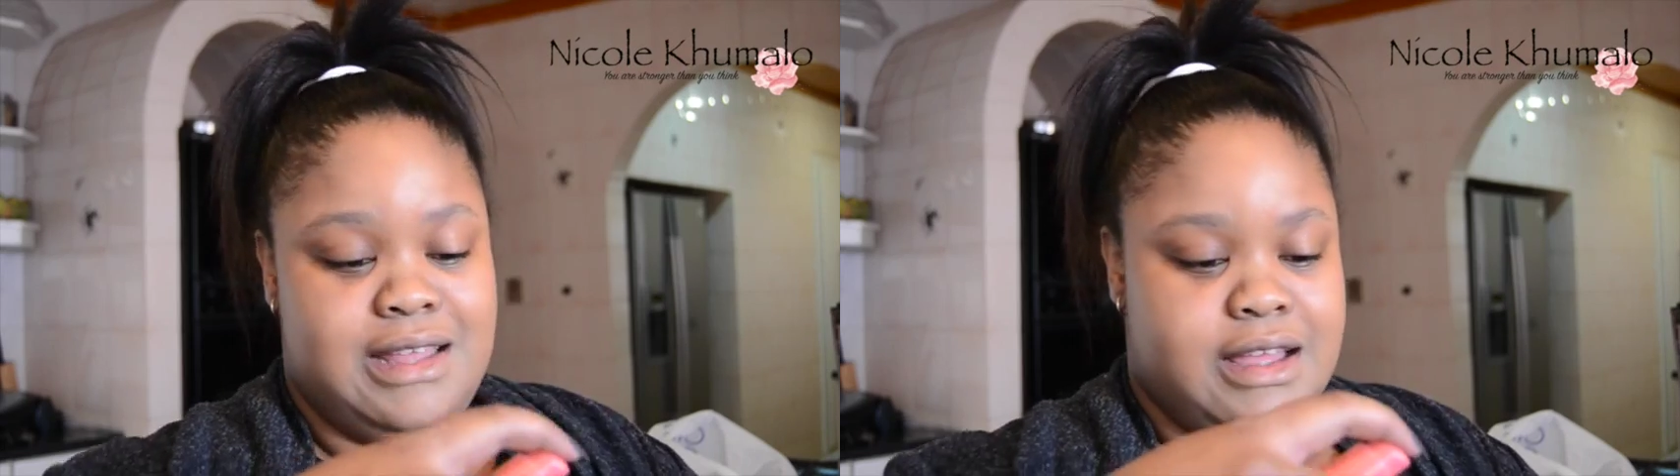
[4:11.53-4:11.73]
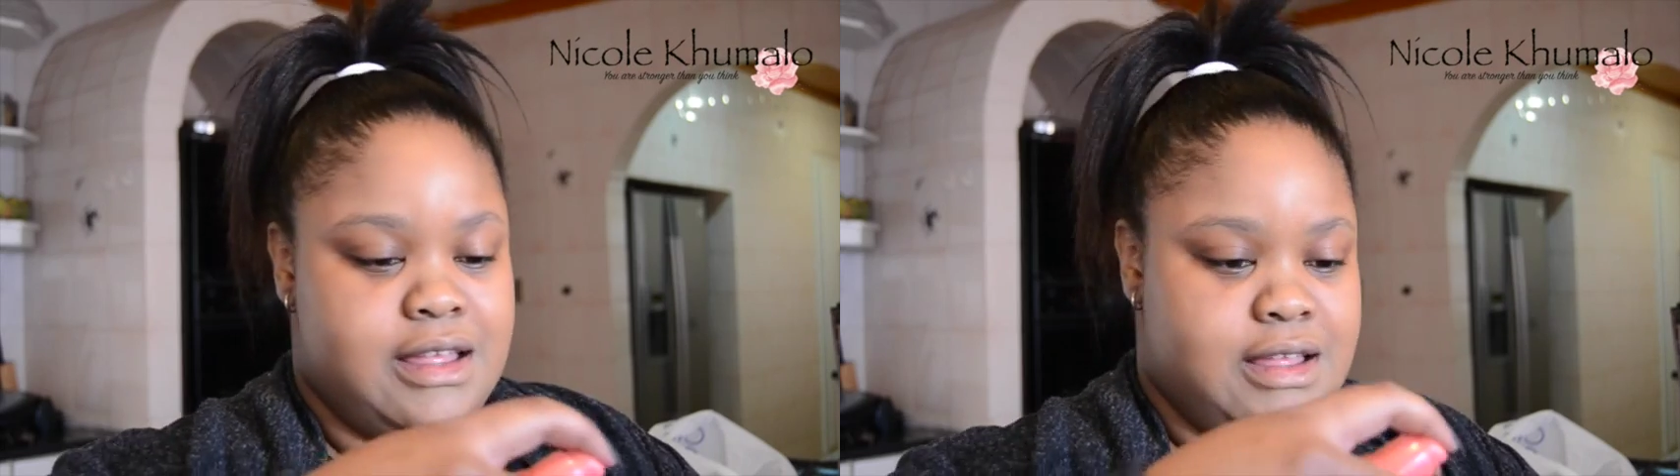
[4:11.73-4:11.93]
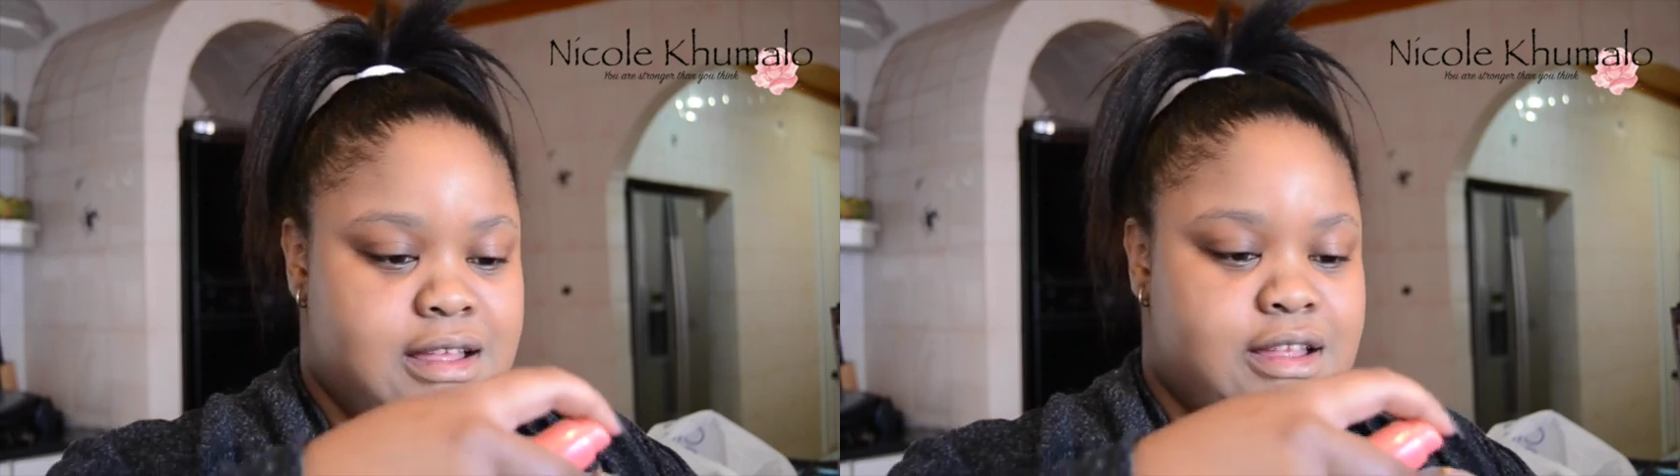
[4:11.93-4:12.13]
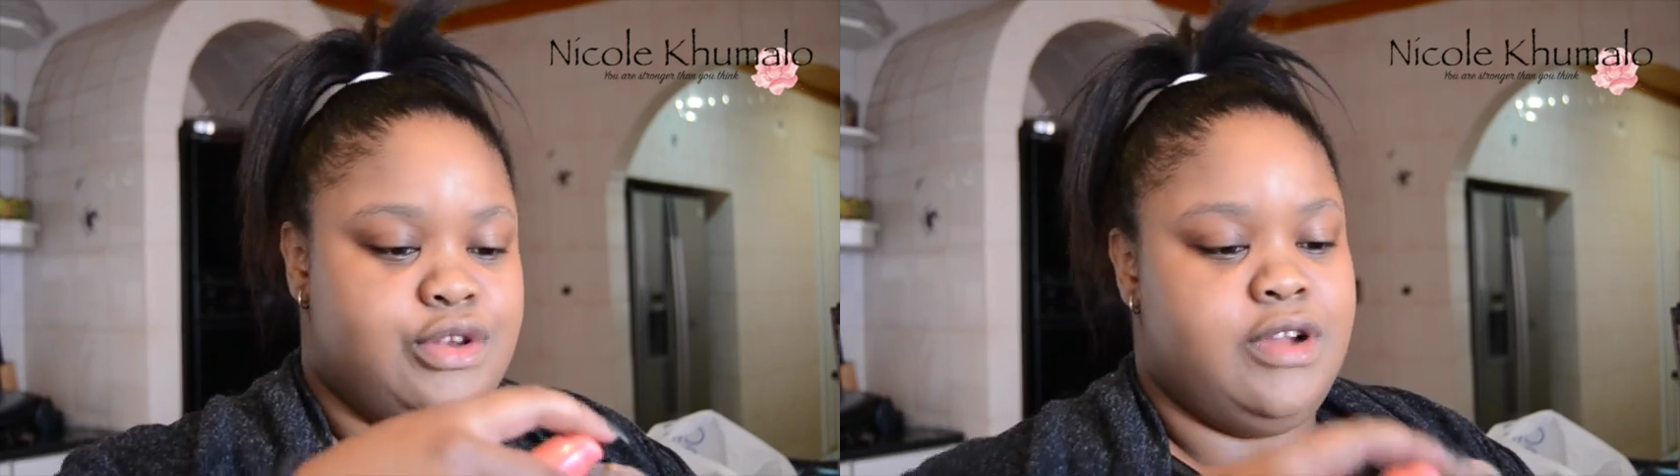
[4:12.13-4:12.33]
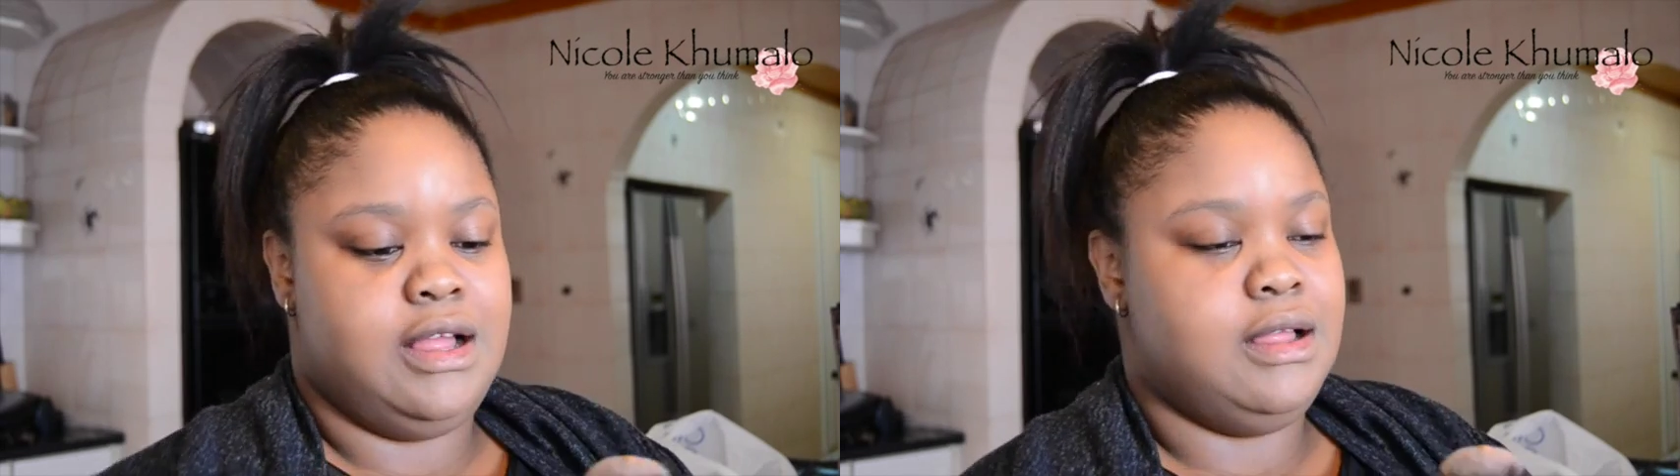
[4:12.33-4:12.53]
Then it should
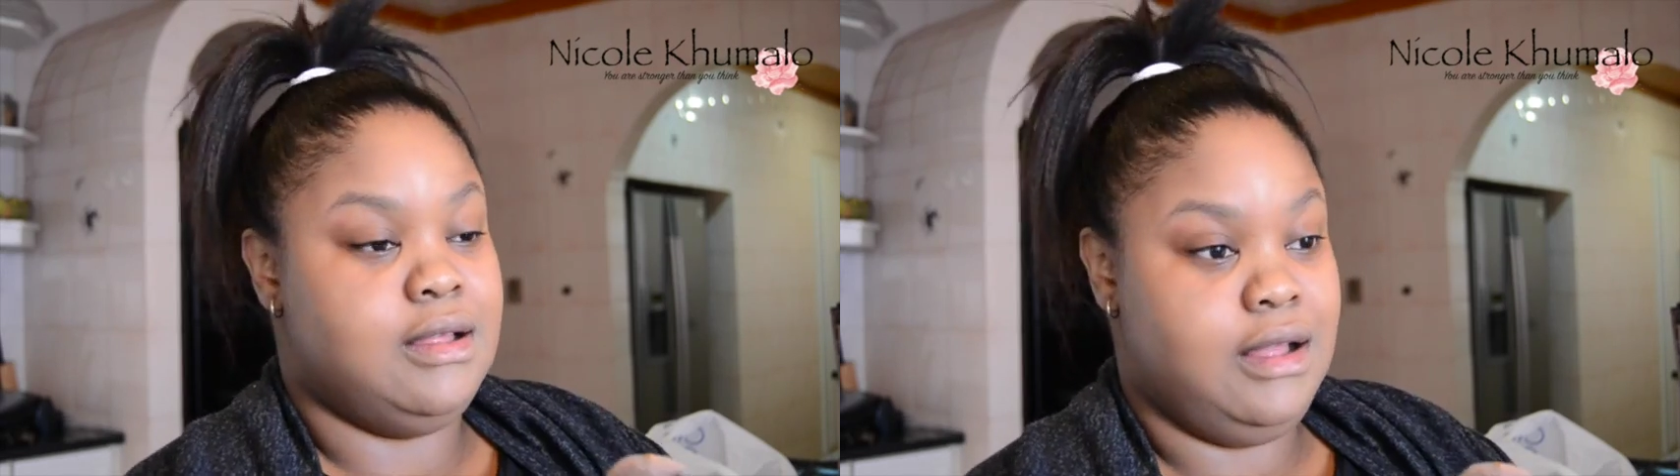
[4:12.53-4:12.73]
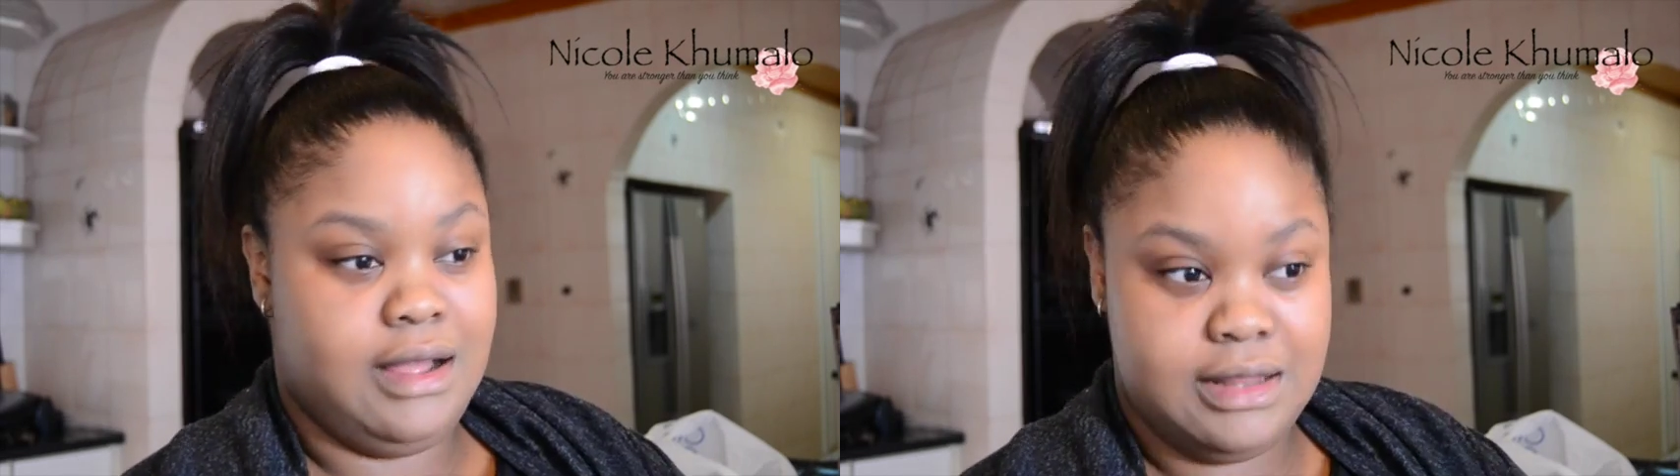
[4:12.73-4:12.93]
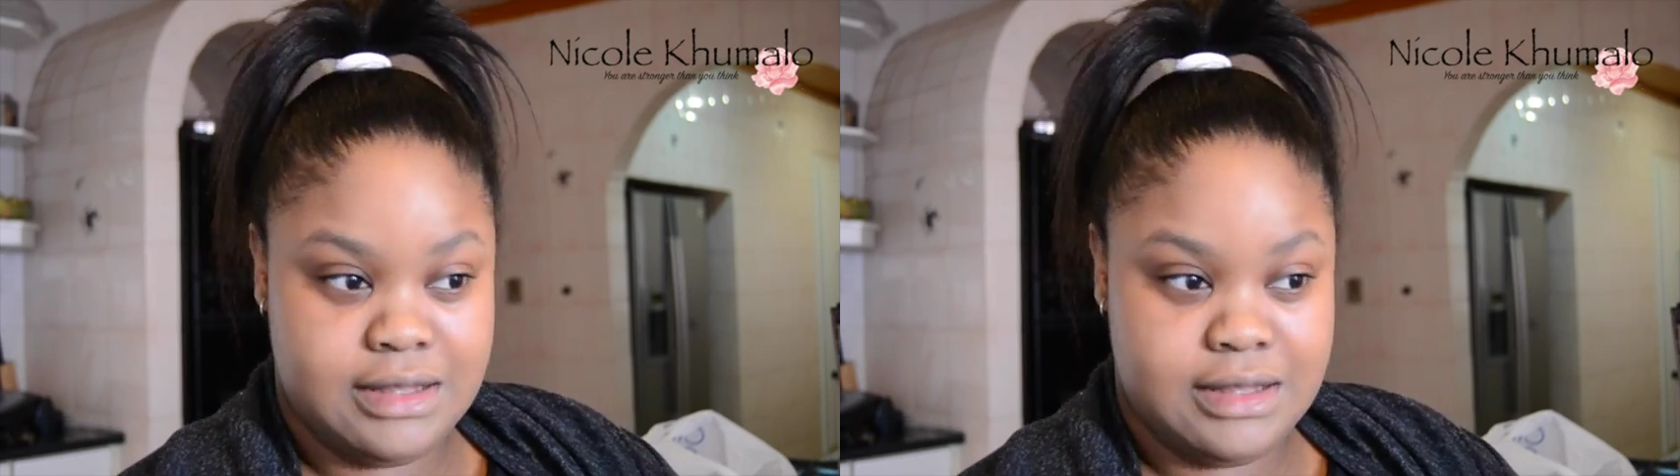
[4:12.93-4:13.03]
correct